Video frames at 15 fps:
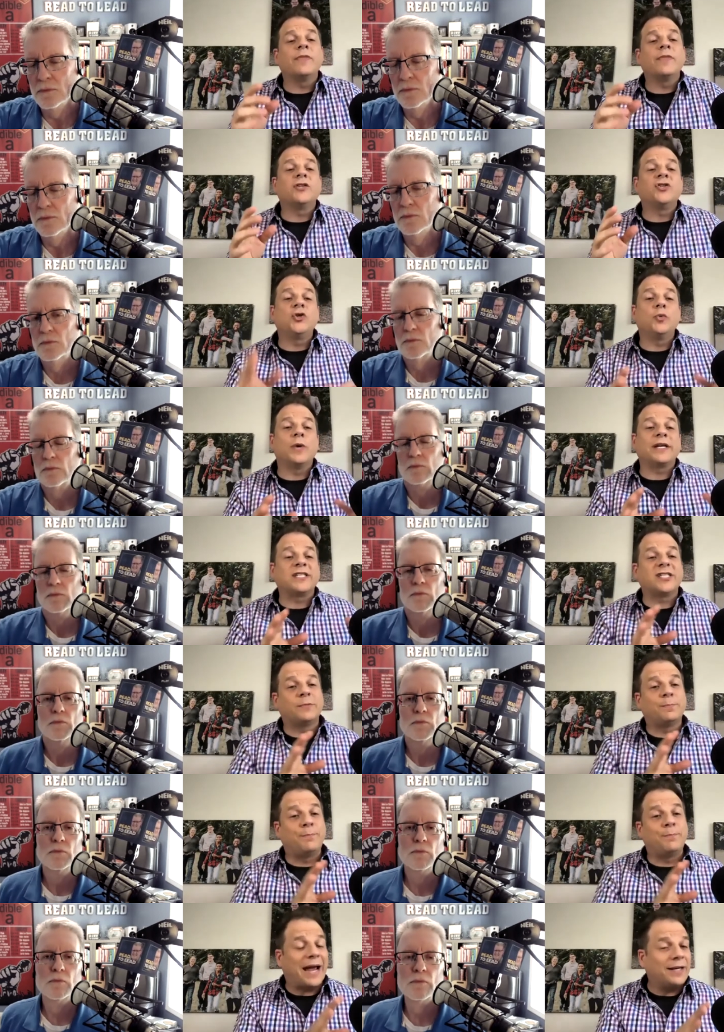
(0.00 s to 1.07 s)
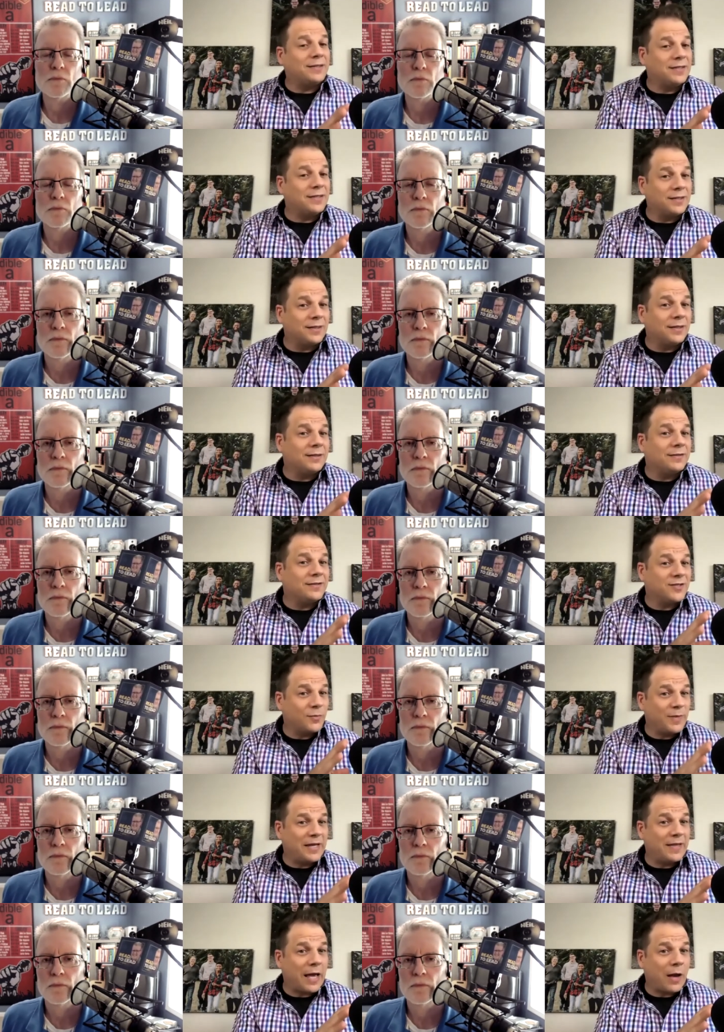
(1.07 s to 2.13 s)
Speaker 1: that you expected it to
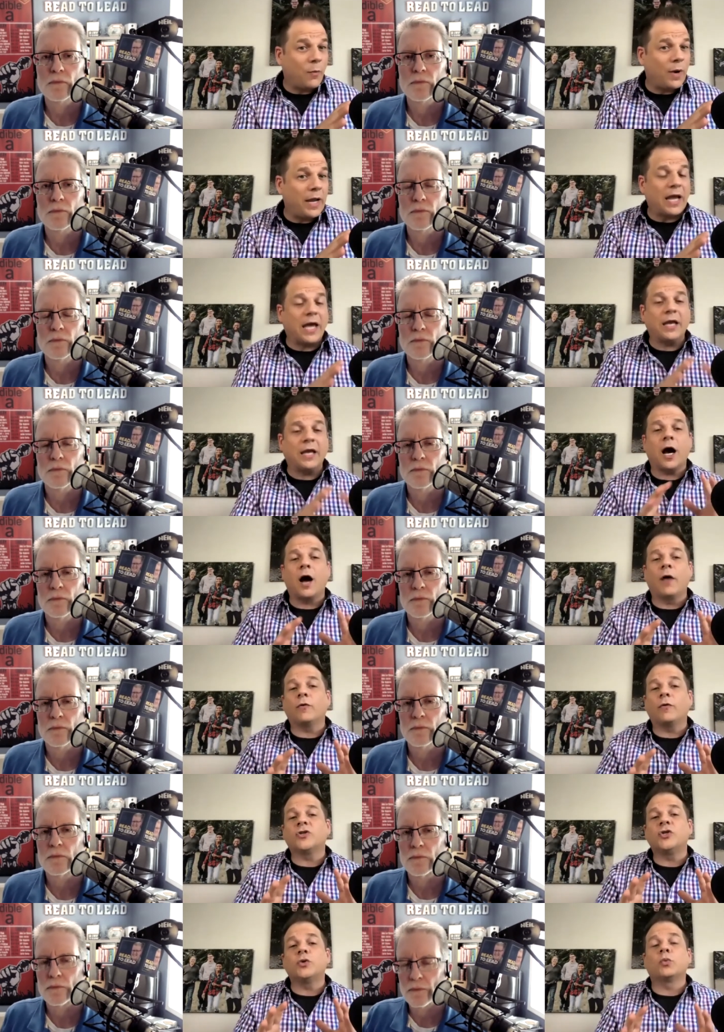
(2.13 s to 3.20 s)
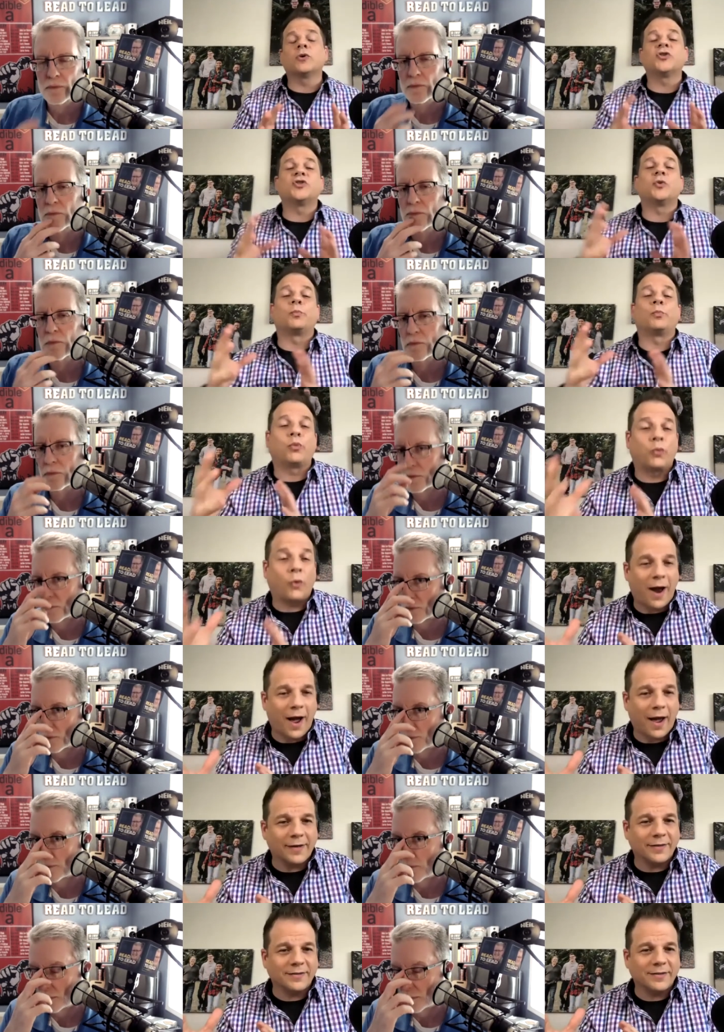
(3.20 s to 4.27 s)
be that way, and others you were
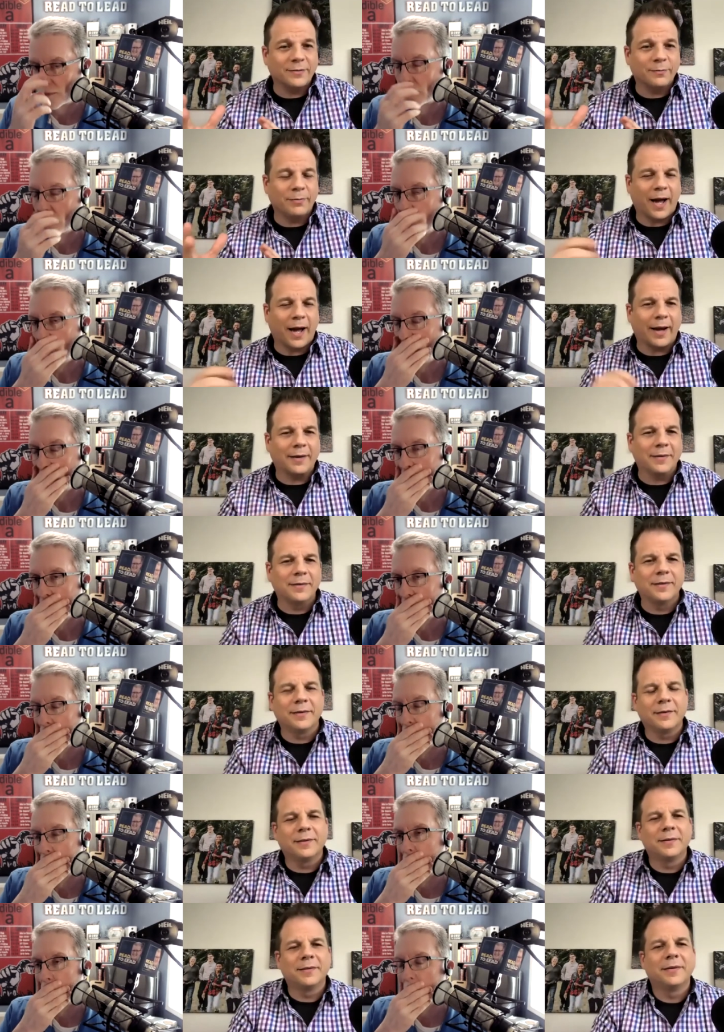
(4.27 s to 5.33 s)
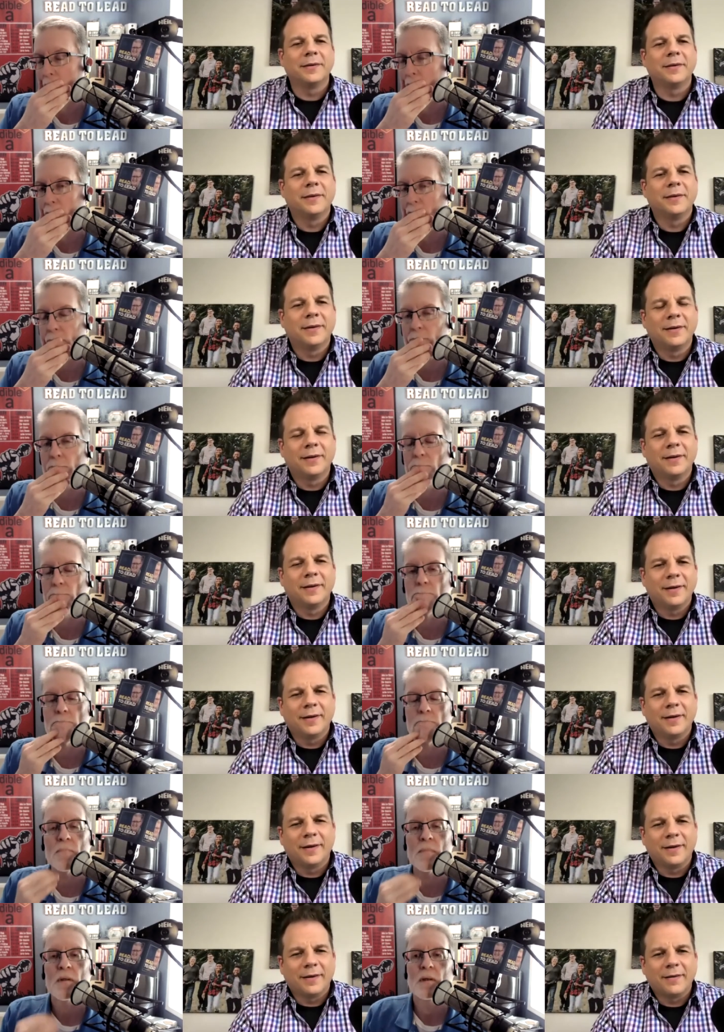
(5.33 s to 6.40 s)
surprised by.
Speaker 2: Hmm.
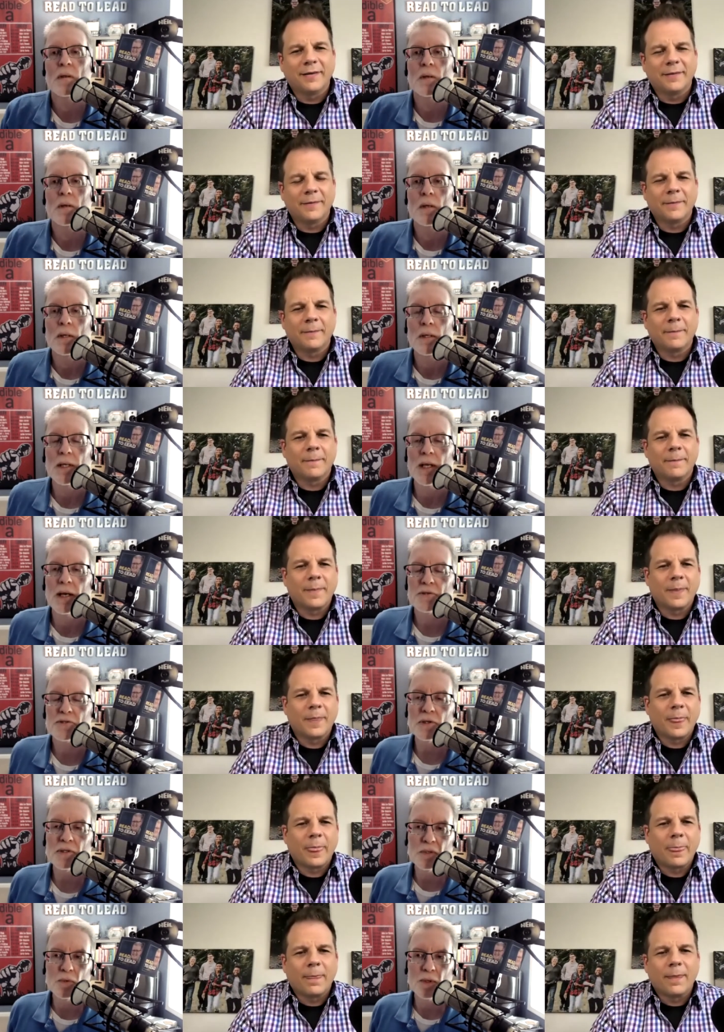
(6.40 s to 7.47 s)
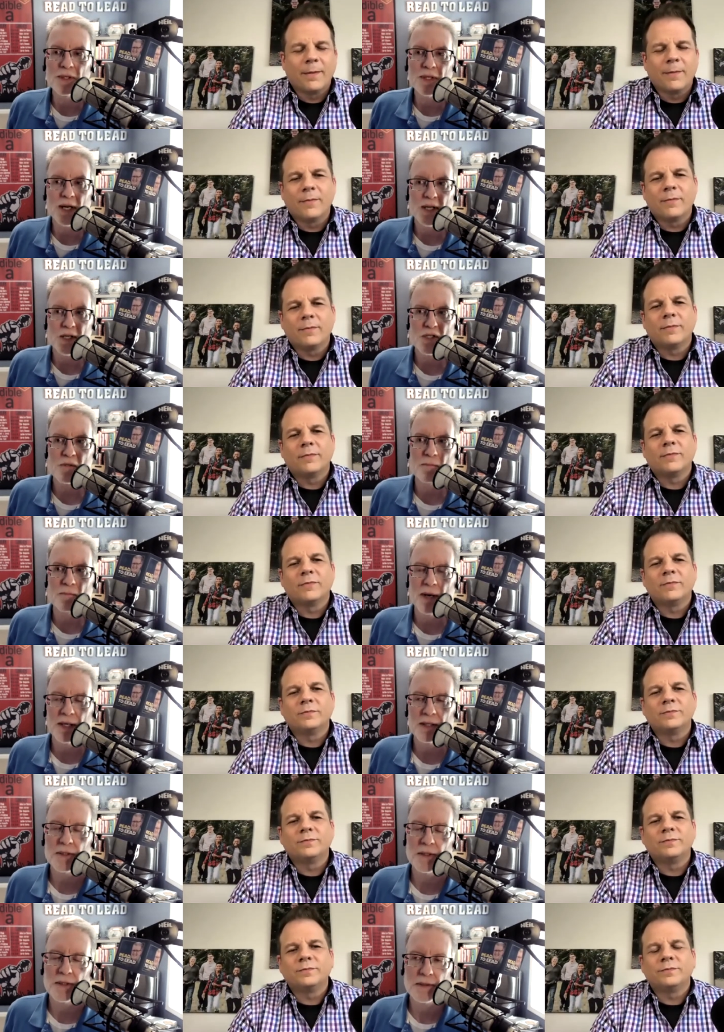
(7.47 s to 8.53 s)
Yeah, certainly one that I
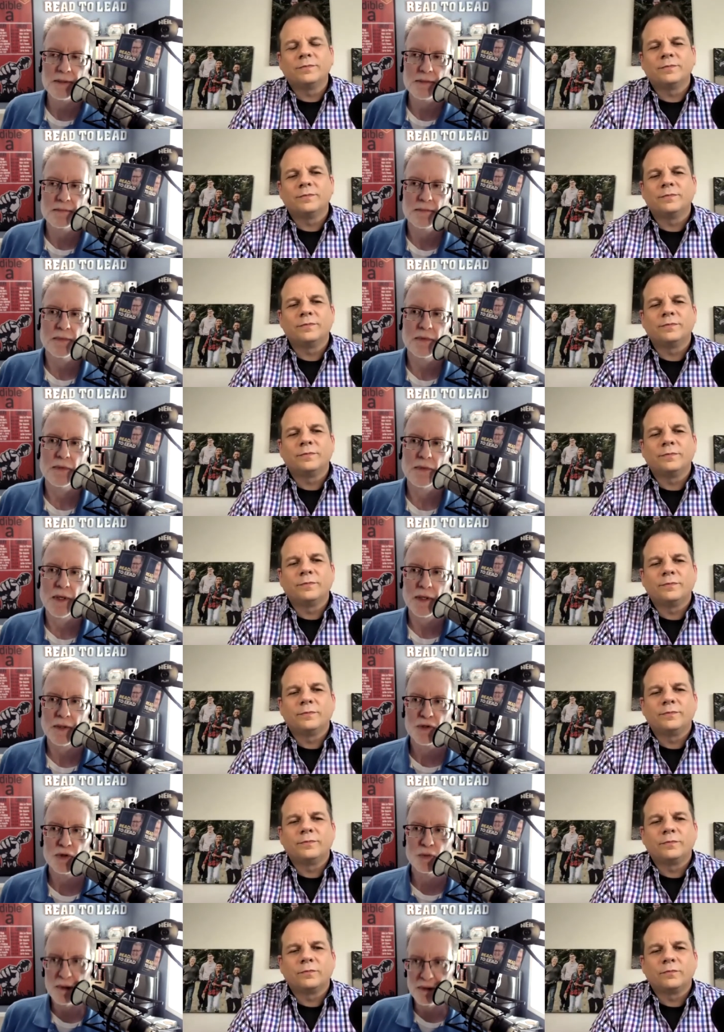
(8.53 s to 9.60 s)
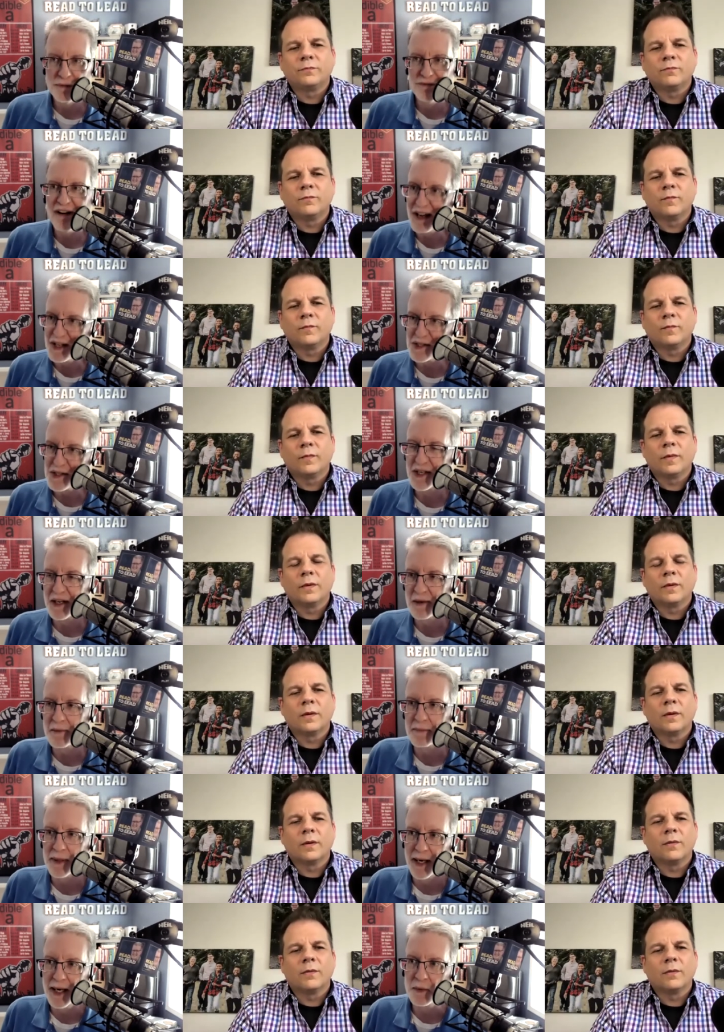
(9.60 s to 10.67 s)
expected uh, to be fascinated
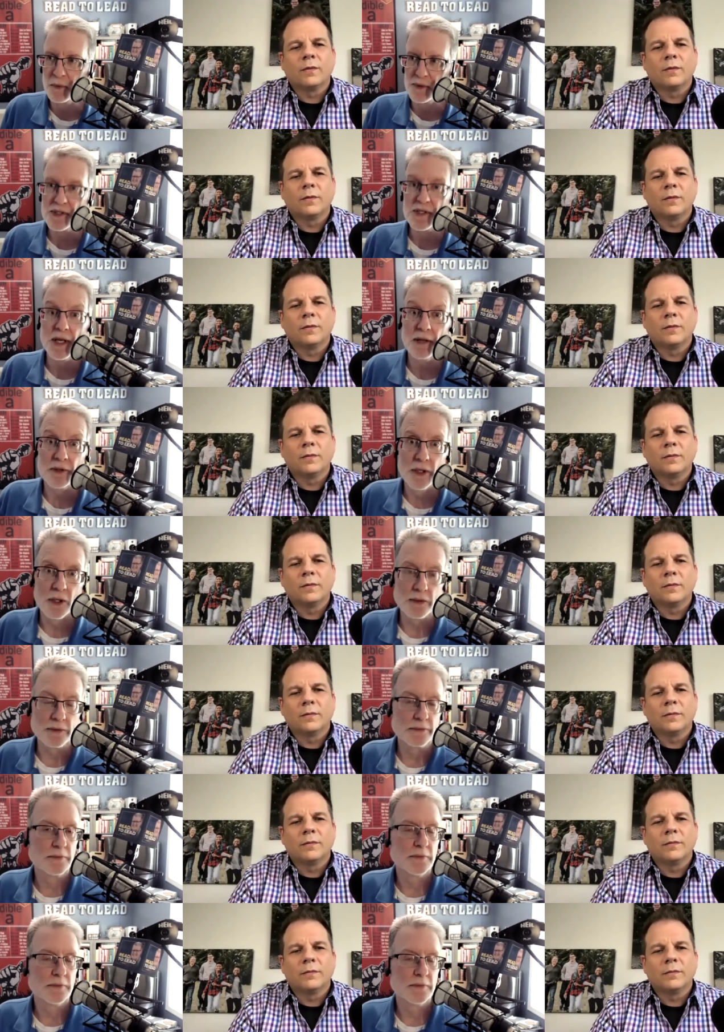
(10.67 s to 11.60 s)
by was Seth Godin.